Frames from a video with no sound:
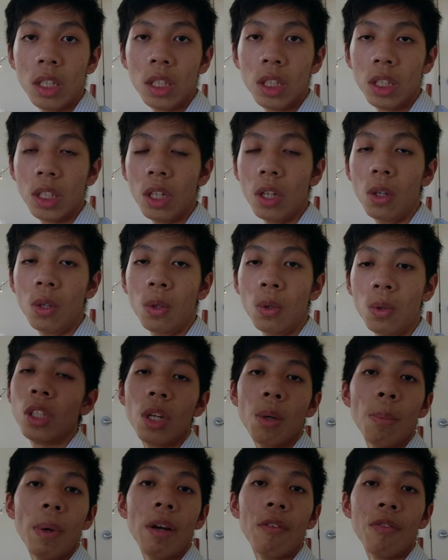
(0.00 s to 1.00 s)
So
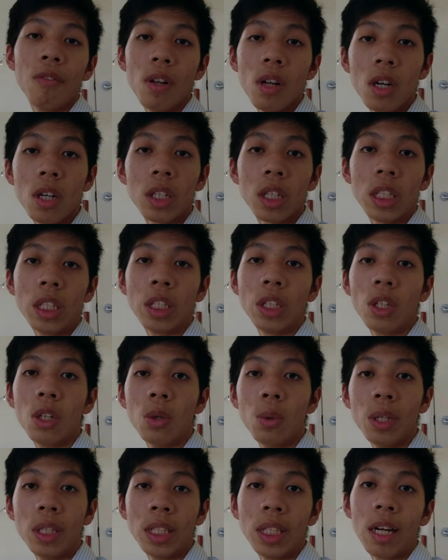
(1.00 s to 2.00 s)
my vlog is
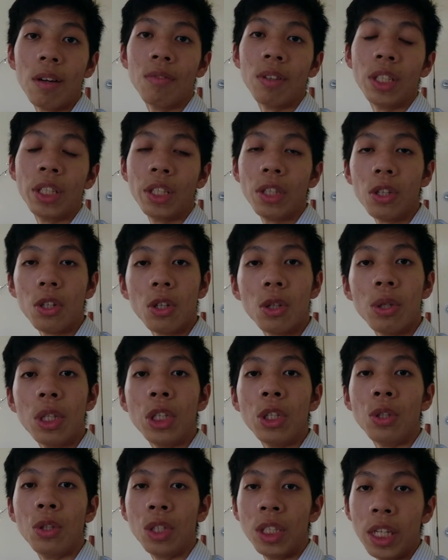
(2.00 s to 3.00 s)
always have a story
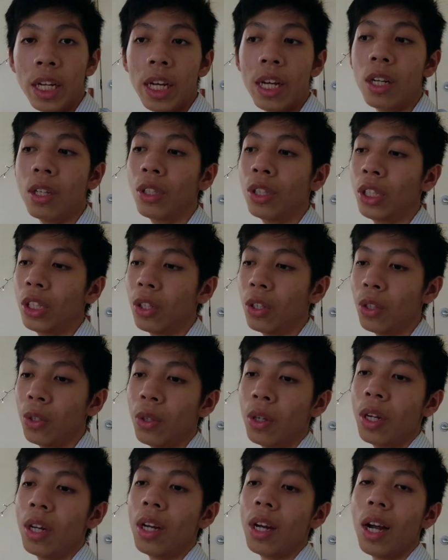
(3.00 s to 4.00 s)
to tell. So
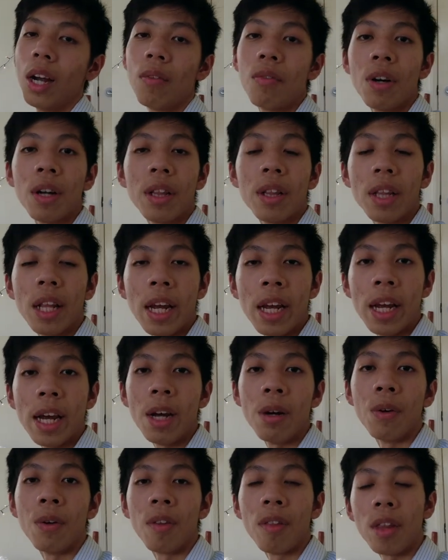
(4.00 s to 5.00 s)
every day
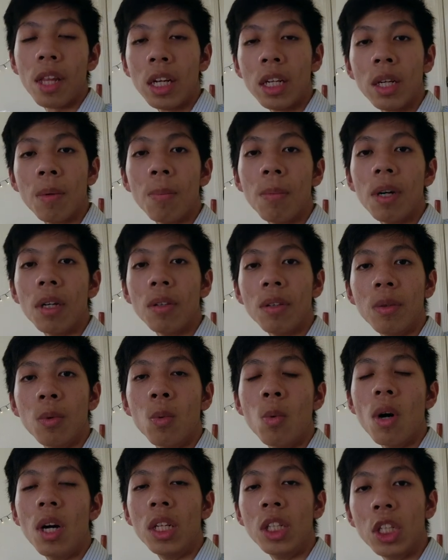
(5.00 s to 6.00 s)
I will think about
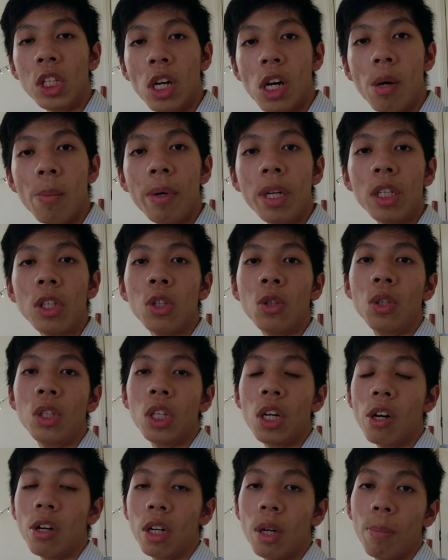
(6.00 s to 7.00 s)
one topic to
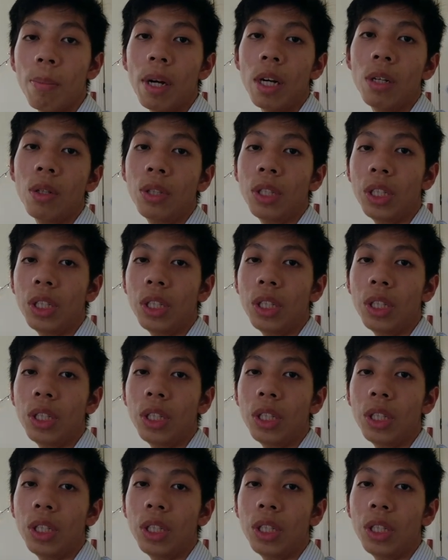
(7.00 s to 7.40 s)
talk about.